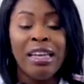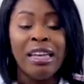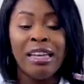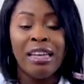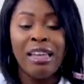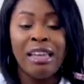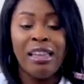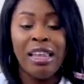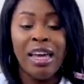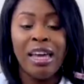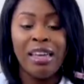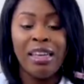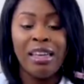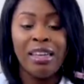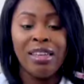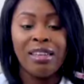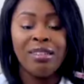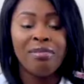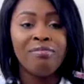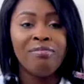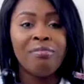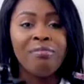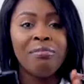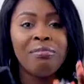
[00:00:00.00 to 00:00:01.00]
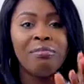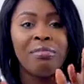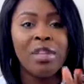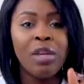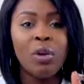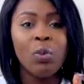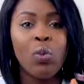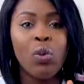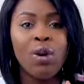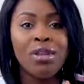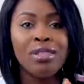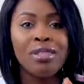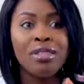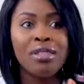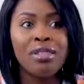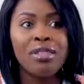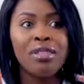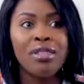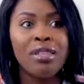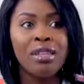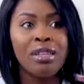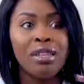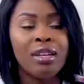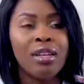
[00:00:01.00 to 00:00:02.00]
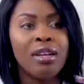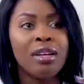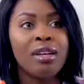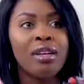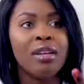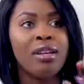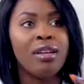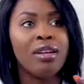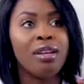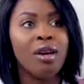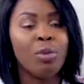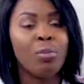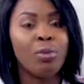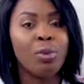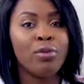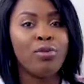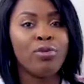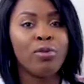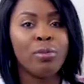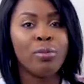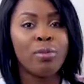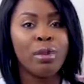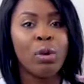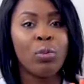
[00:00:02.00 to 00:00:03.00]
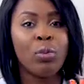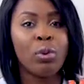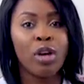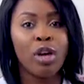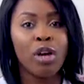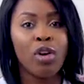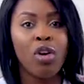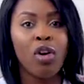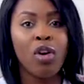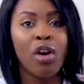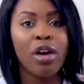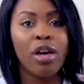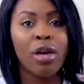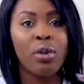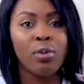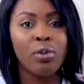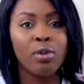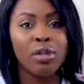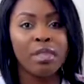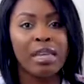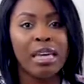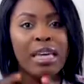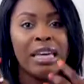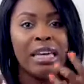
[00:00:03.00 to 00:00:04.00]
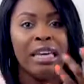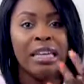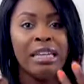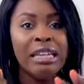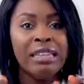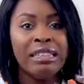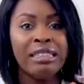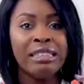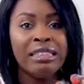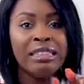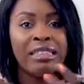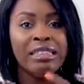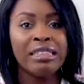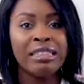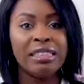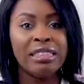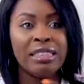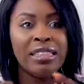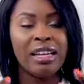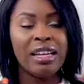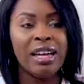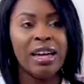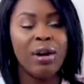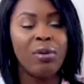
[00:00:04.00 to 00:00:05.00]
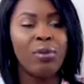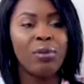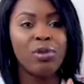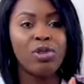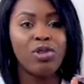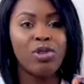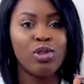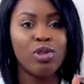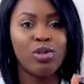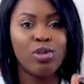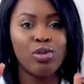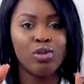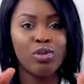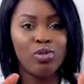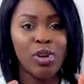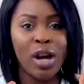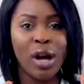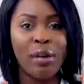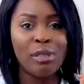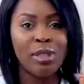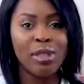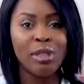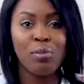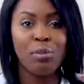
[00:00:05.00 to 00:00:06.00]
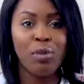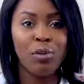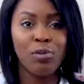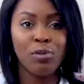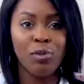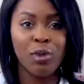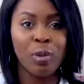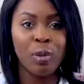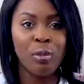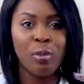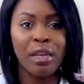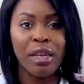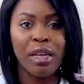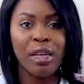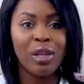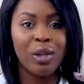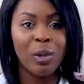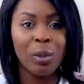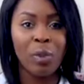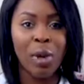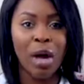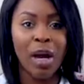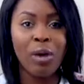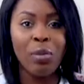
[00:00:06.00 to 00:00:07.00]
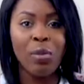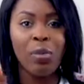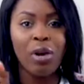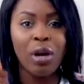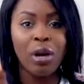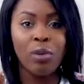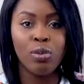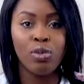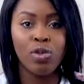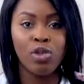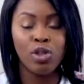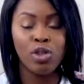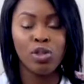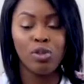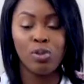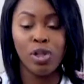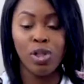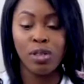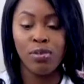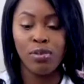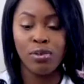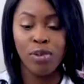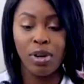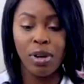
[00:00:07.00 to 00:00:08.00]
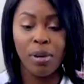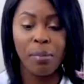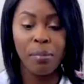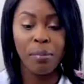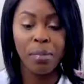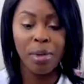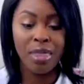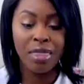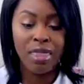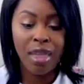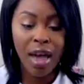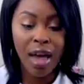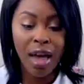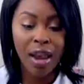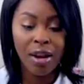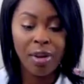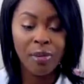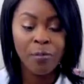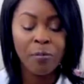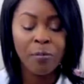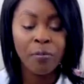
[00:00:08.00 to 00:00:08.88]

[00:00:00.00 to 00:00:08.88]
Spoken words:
like it wasn't a perfume that when I got, it was like, yeah, I would just grab this perfume, like no matter what, I would just reach for it. But then